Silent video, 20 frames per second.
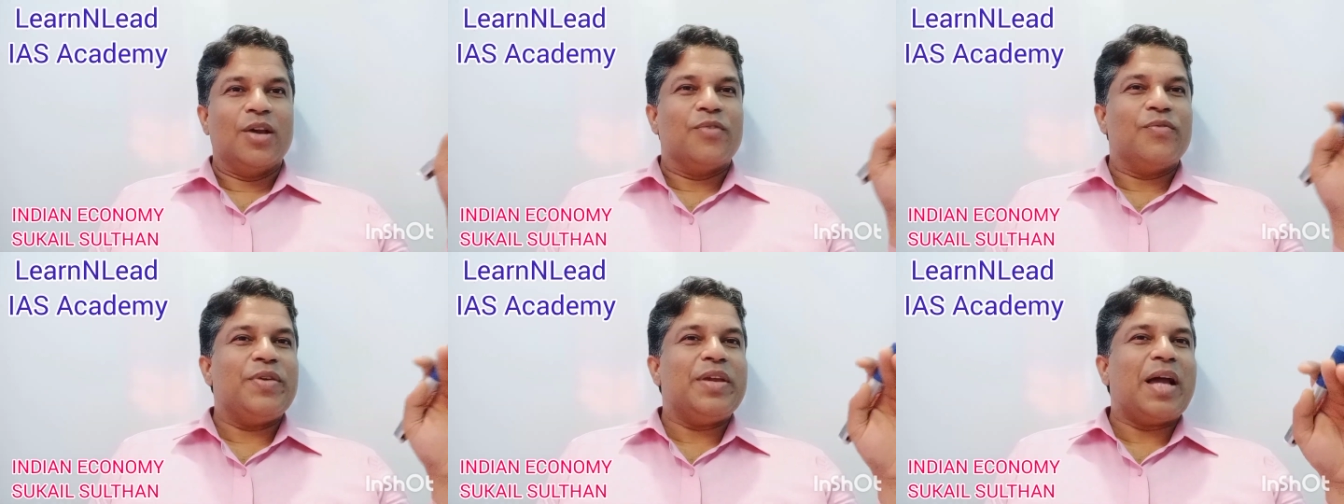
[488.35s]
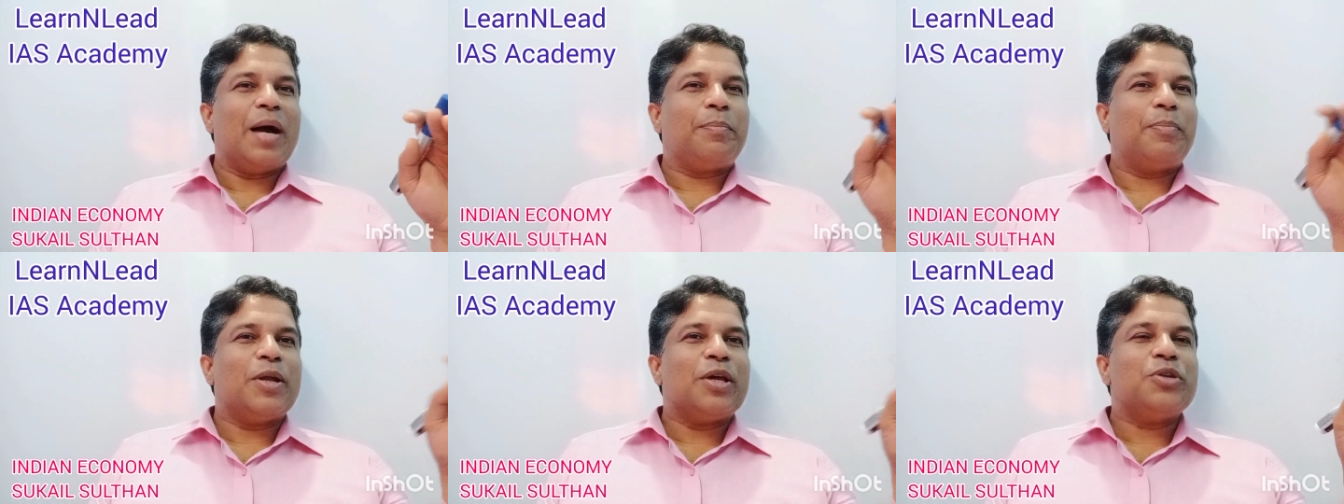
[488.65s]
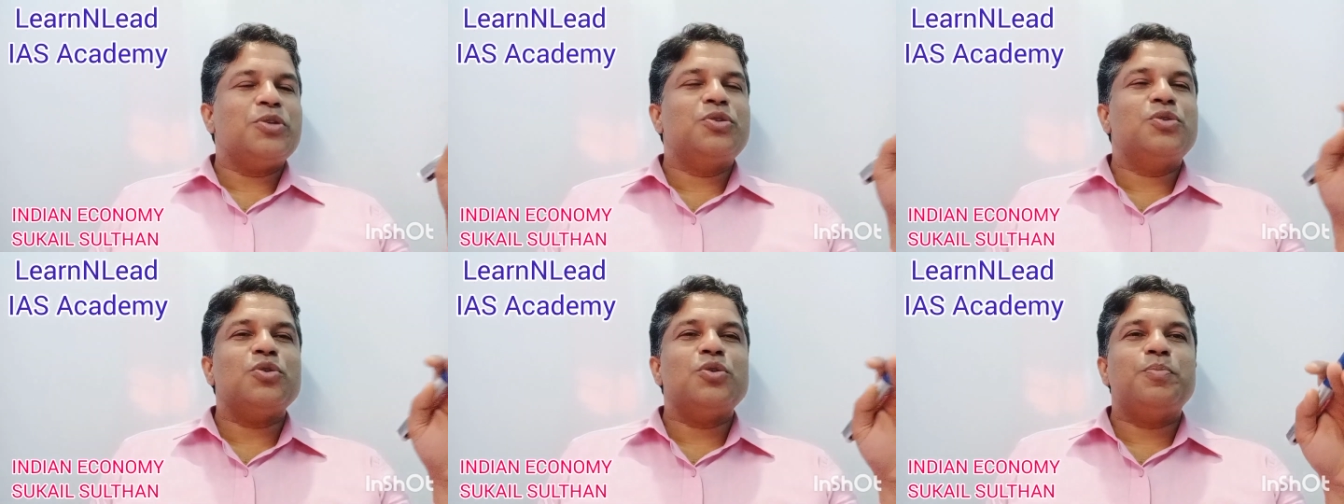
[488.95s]
We
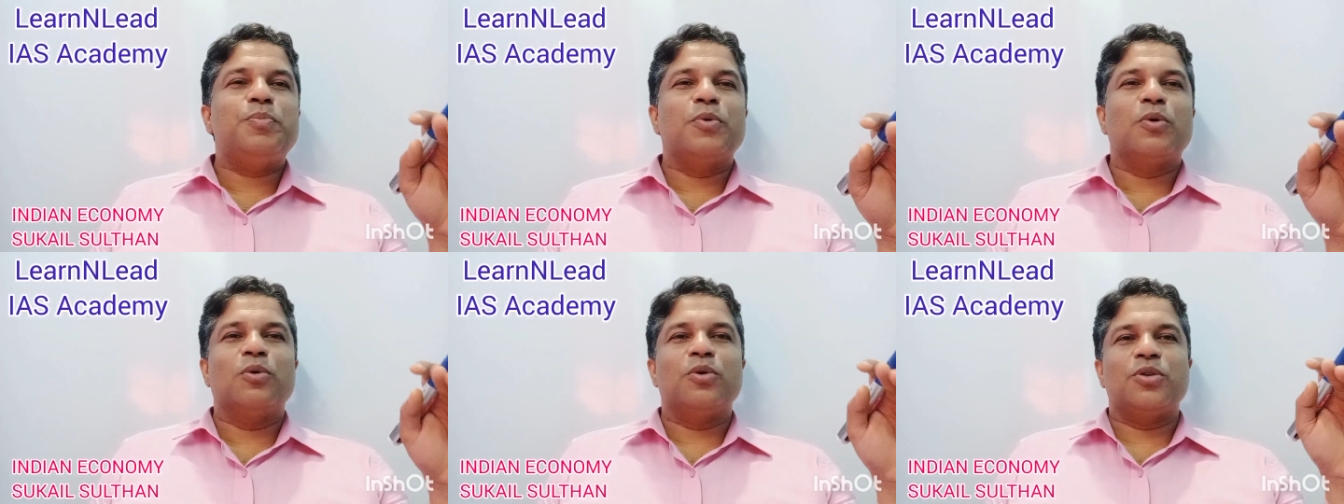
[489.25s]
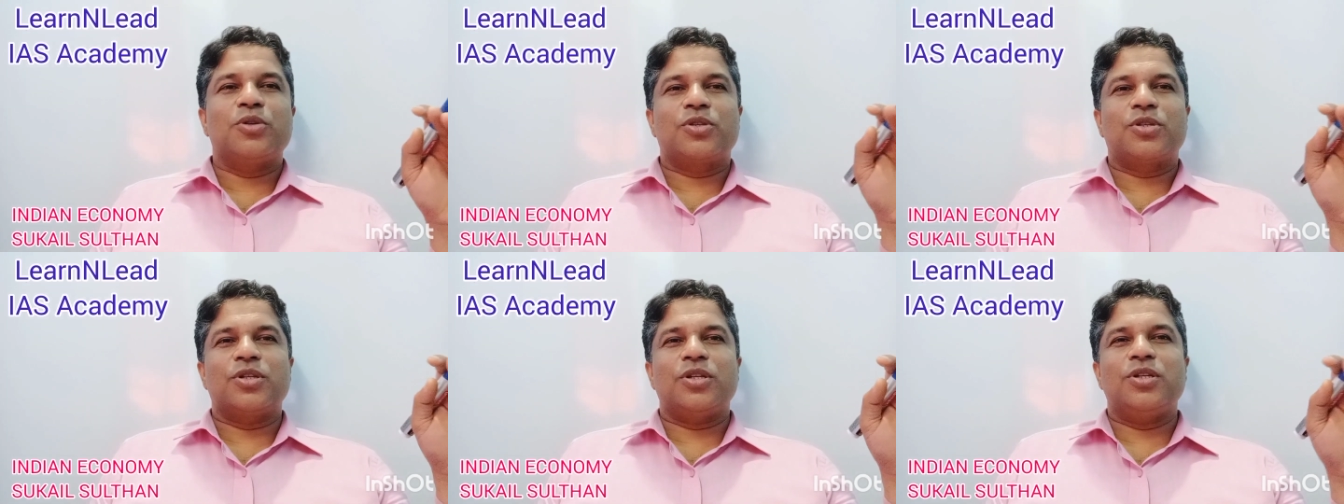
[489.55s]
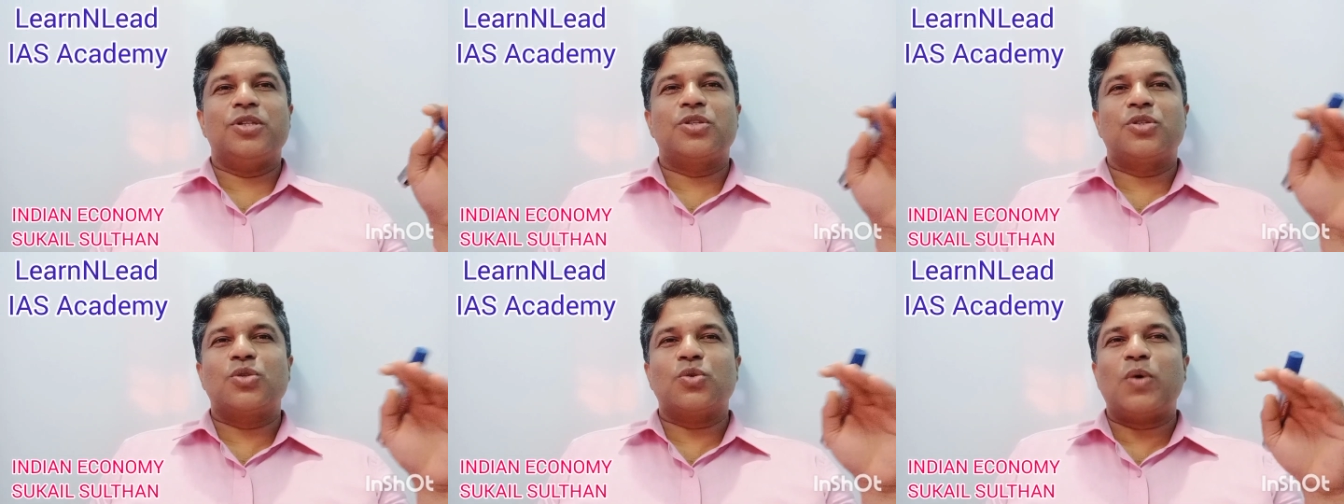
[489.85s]
apply two
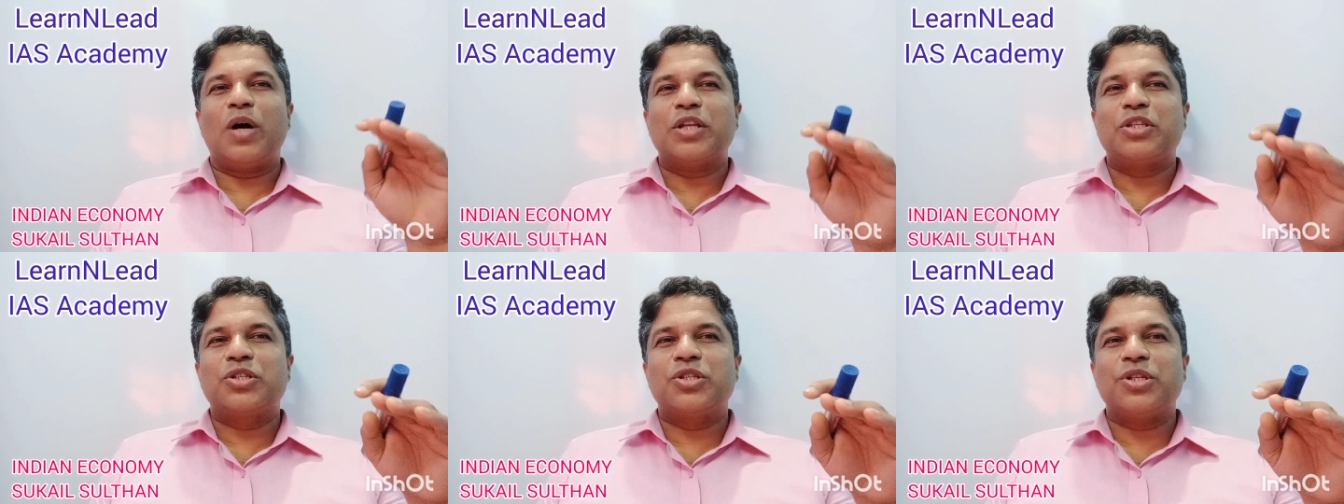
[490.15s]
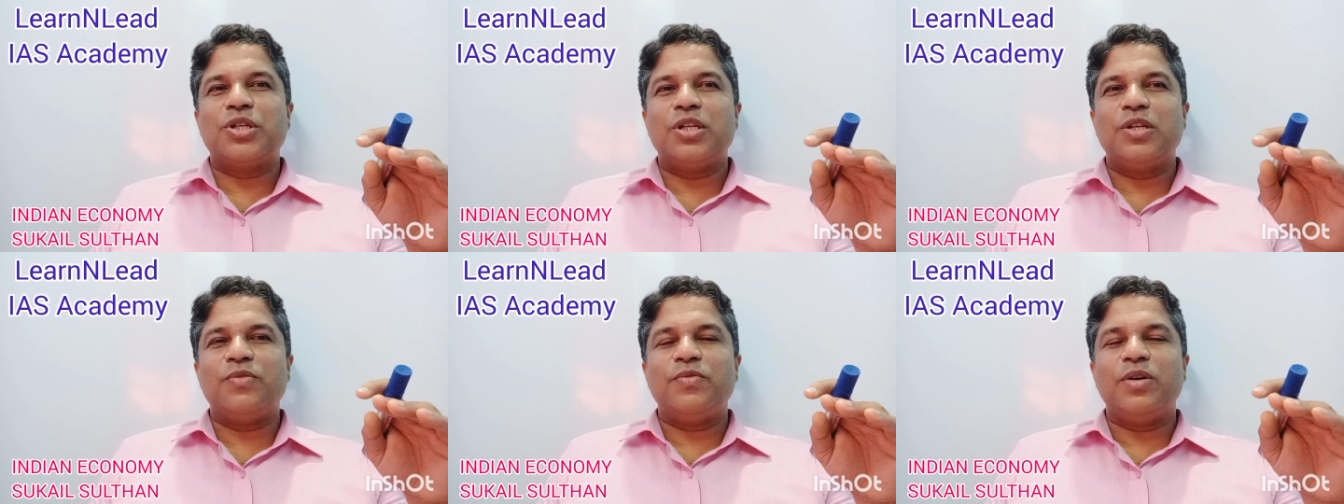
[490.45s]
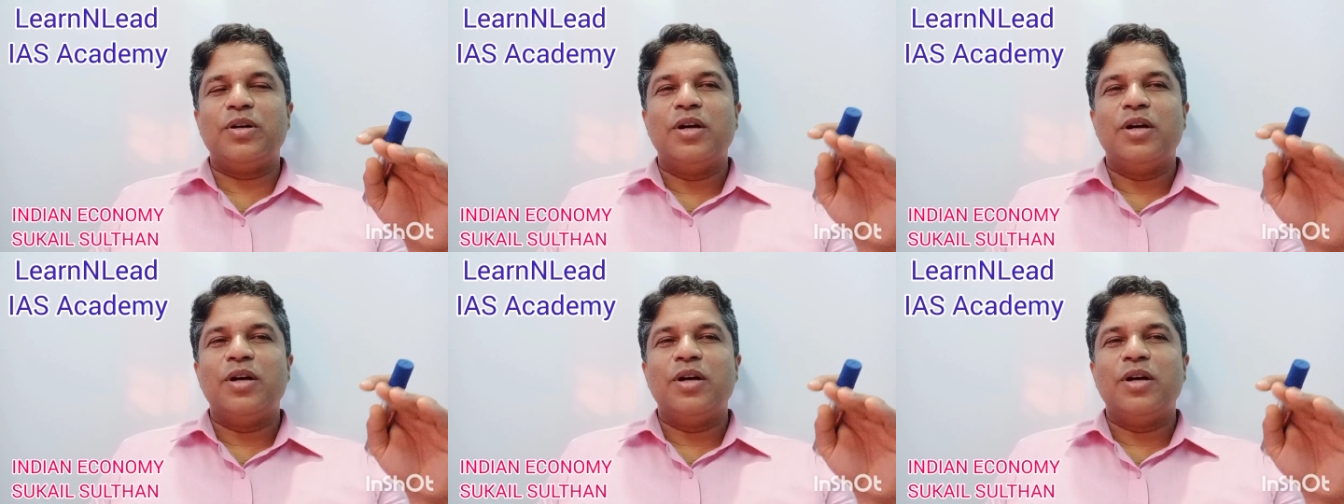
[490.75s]
policies to achieve